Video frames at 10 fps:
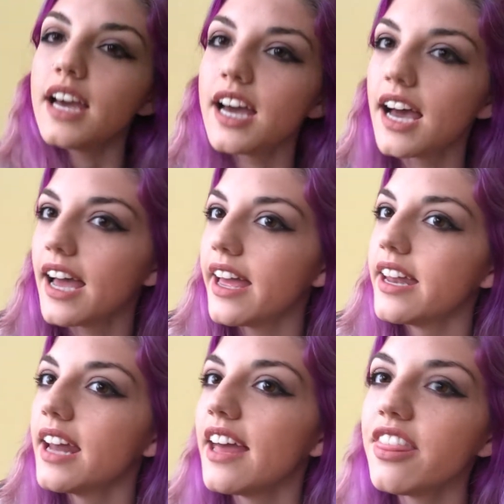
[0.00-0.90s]

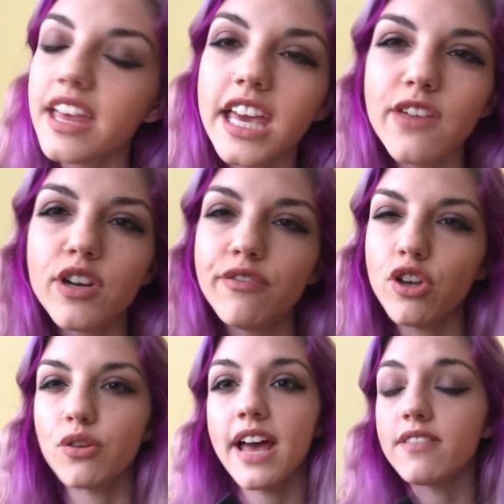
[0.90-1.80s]
and I think even if
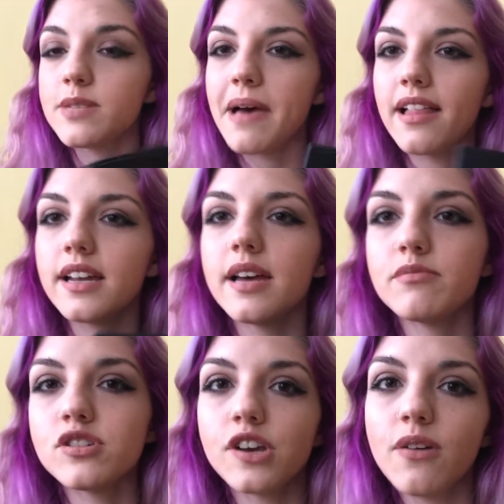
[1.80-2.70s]
you don't have this palette,
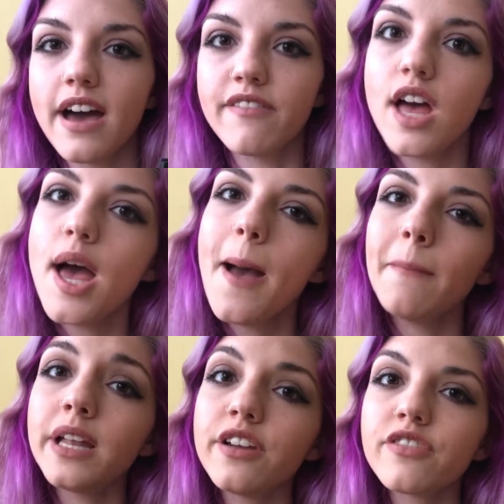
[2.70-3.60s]
I'm sure you have
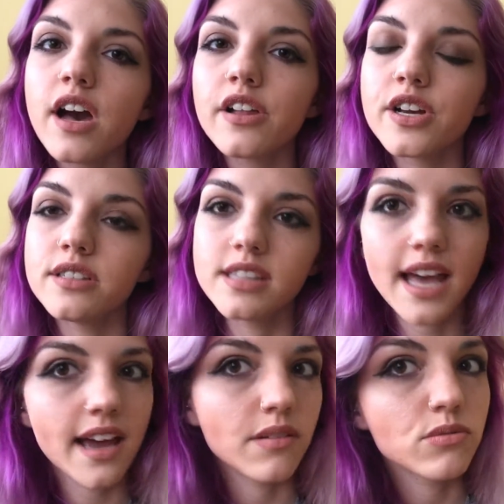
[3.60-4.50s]
plenty of colors
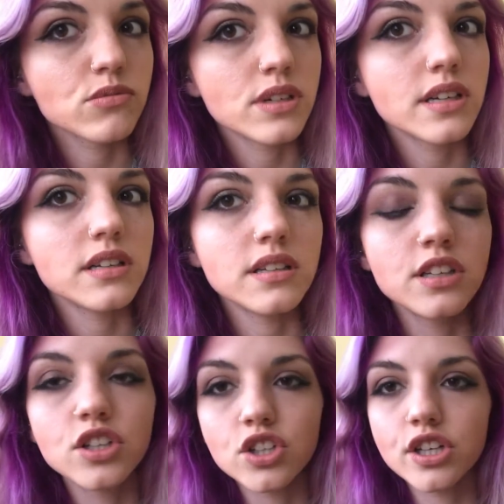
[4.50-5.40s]
that will
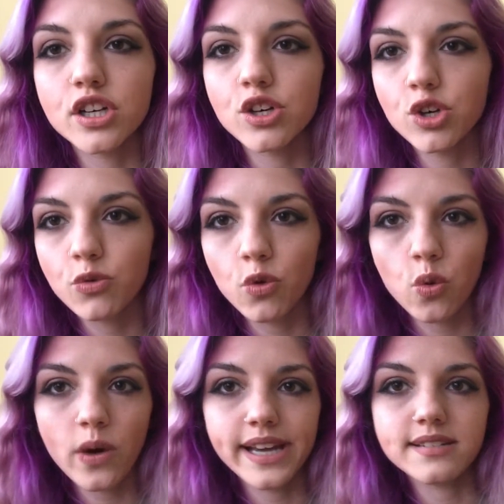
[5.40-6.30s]
look
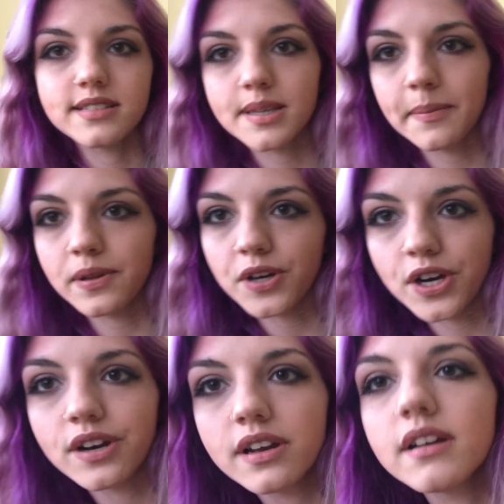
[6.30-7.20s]
quite
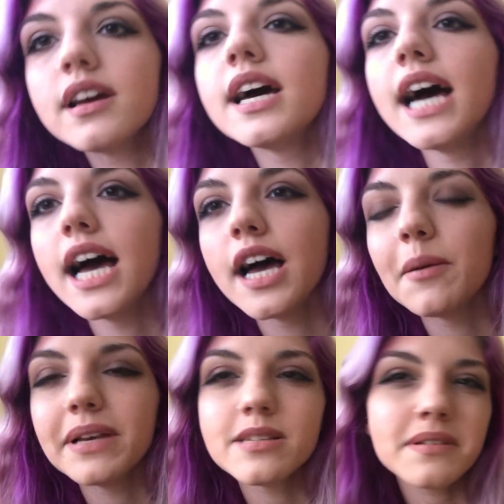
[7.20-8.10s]
similar.
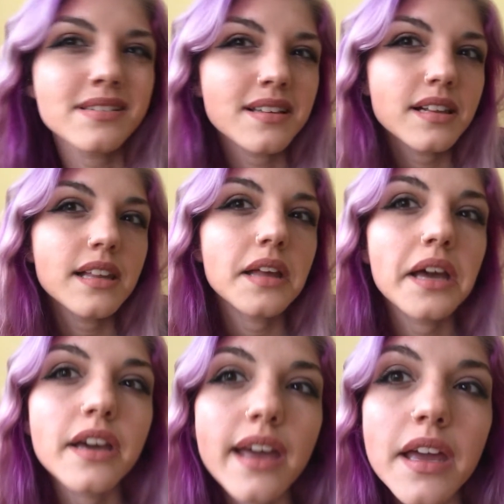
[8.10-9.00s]
It's basically
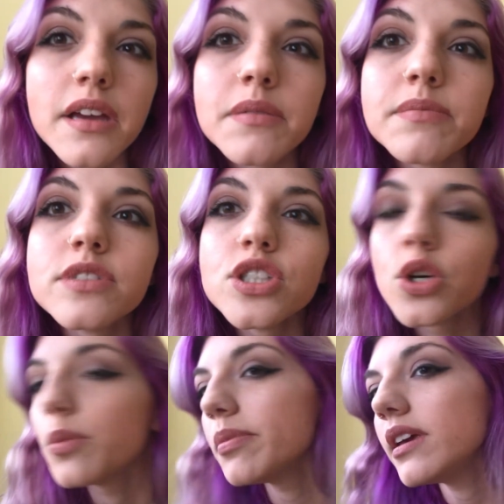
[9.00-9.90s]
like a
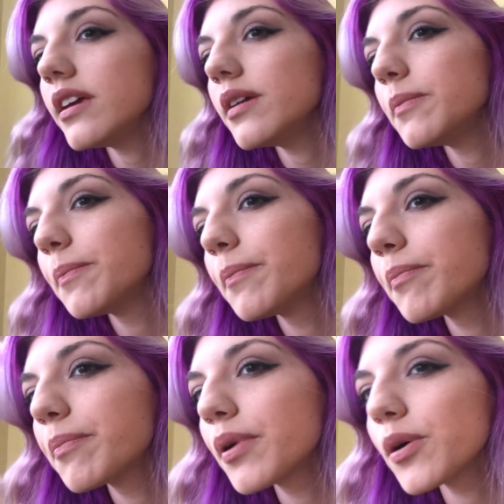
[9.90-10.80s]
taupey,
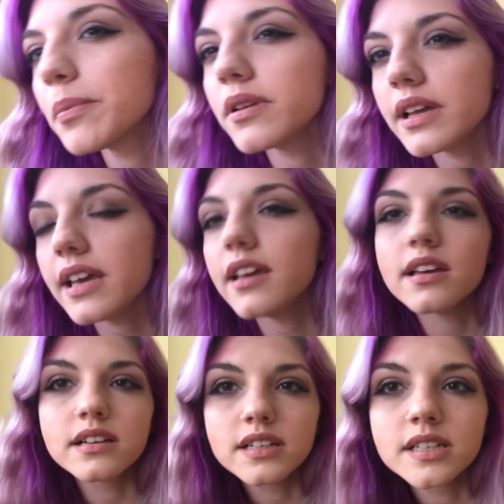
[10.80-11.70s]
purpley
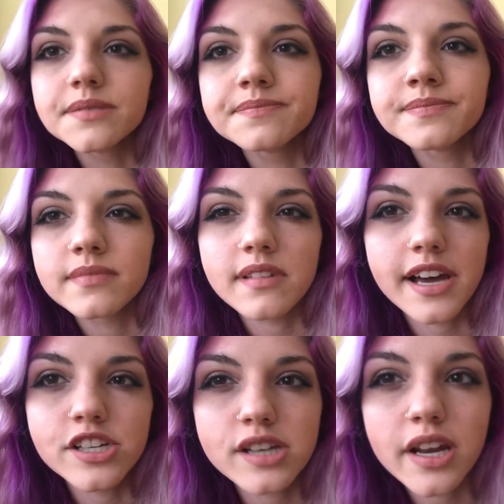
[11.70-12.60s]

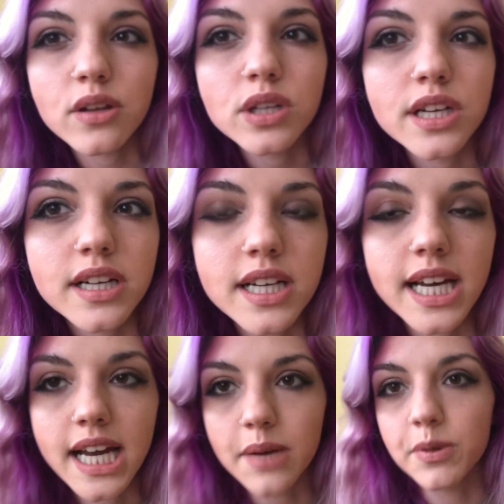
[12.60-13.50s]
eyeshadow look
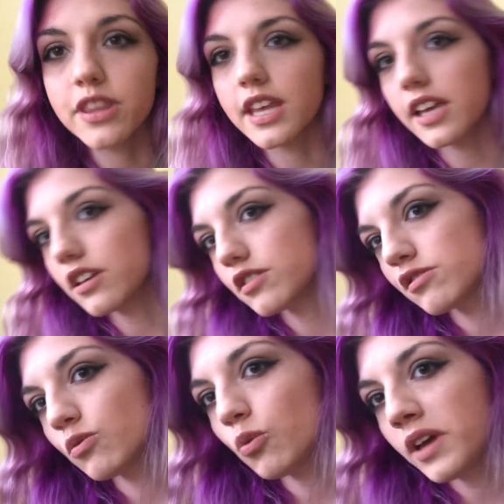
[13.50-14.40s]
with like a
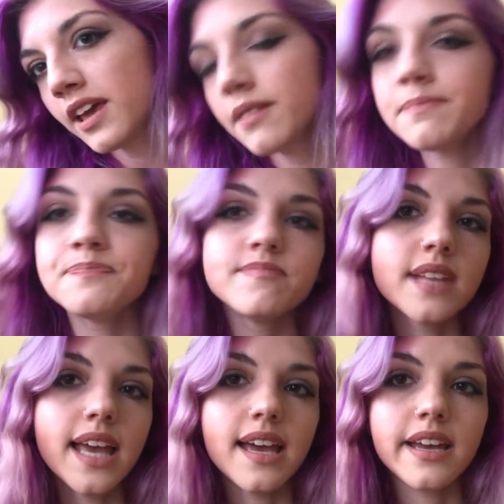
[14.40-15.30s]
wing,
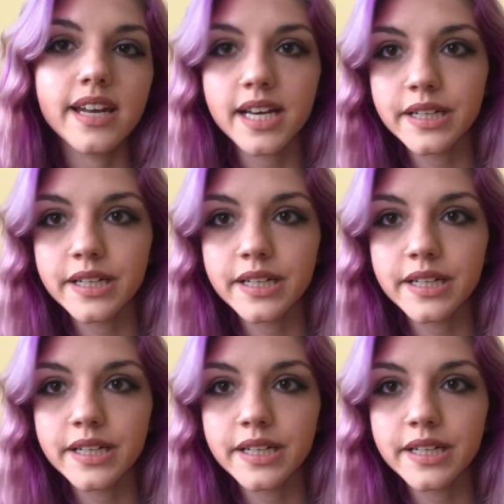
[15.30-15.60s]
and